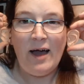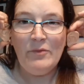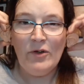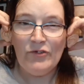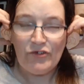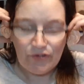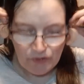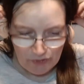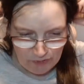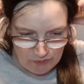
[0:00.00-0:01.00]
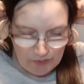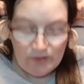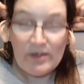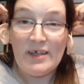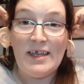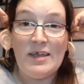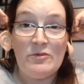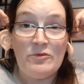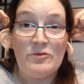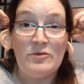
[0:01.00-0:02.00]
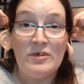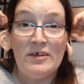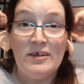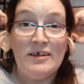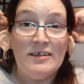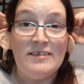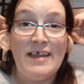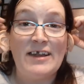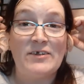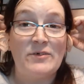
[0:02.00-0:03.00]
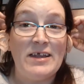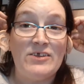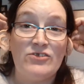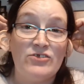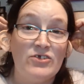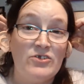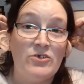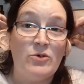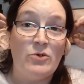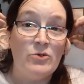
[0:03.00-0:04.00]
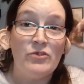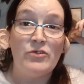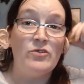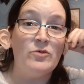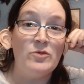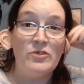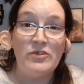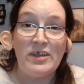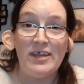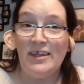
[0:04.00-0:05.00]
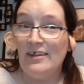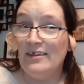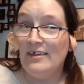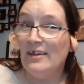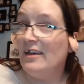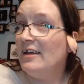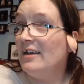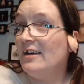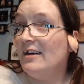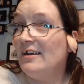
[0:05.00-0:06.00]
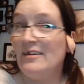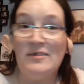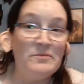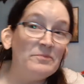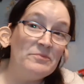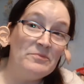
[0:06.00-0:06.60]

I'm not sure if decoration or just a novelty, um,